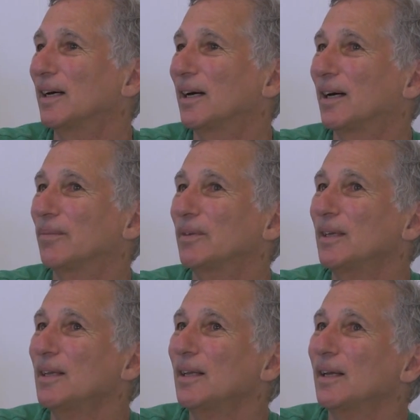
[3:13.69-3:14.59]

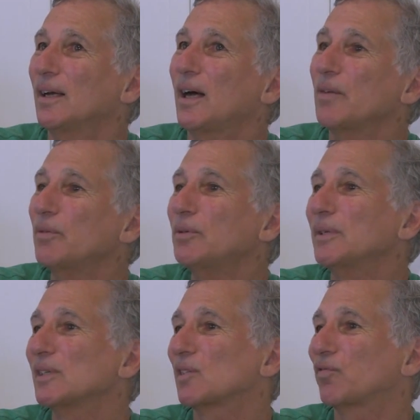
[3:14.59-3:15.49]
I've
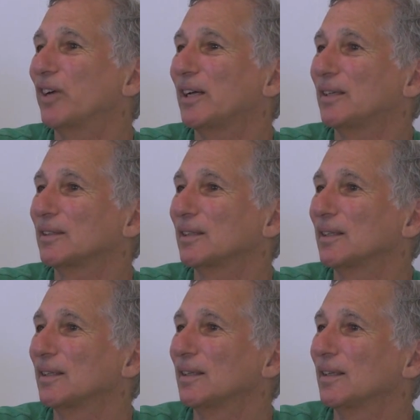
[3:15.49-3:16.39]
always felt
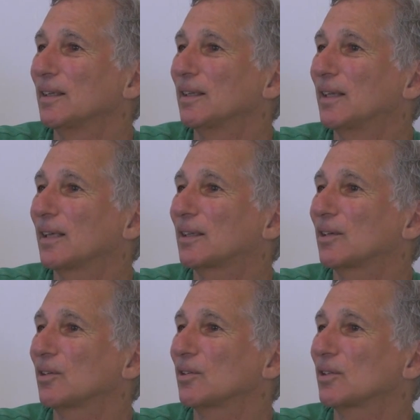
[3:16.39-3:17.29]
that
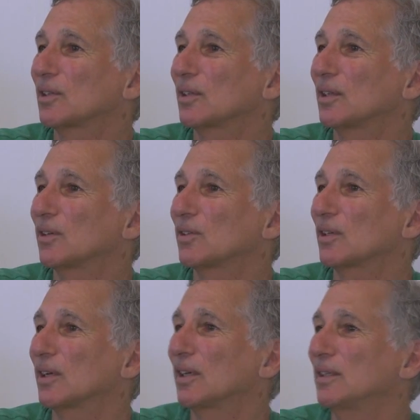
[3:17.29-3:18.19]

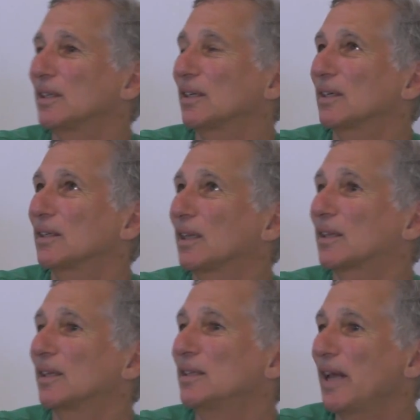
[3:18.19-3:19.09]
that
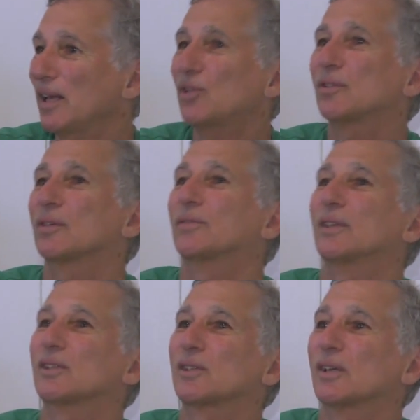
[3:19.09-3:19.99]
the nature of this